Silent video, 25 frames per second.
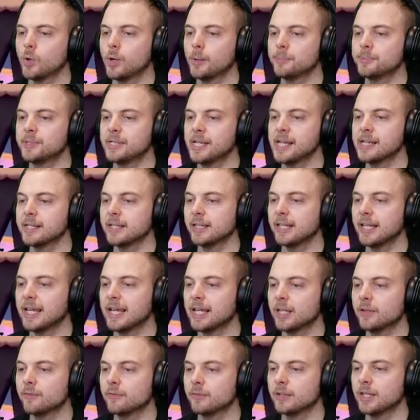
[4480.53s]
obtained a
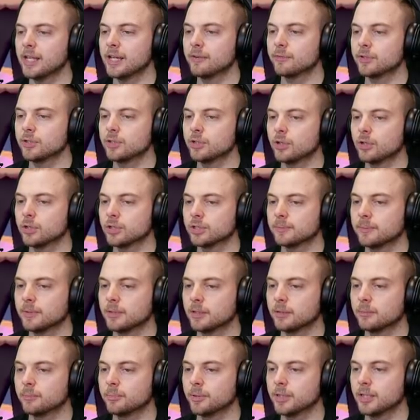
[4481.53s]
leather, leather
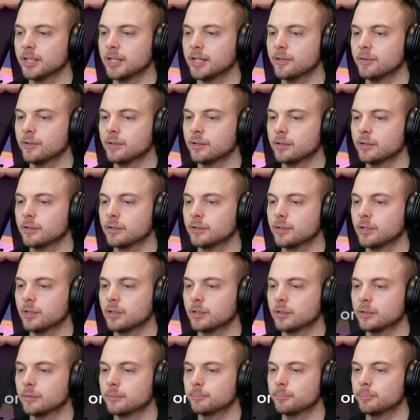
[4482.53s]
endorsement. Put leather in
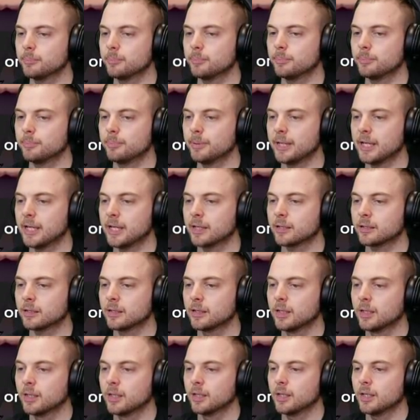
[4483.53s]
your bag.
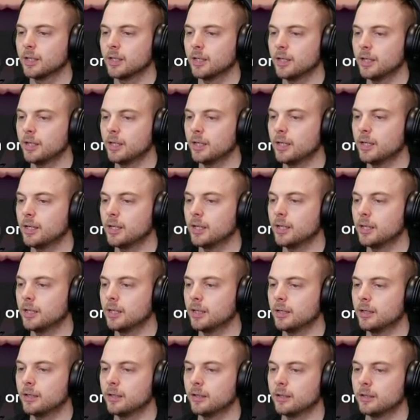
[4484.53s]

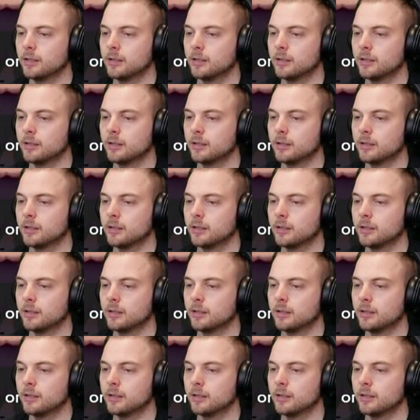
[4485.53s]
Uh,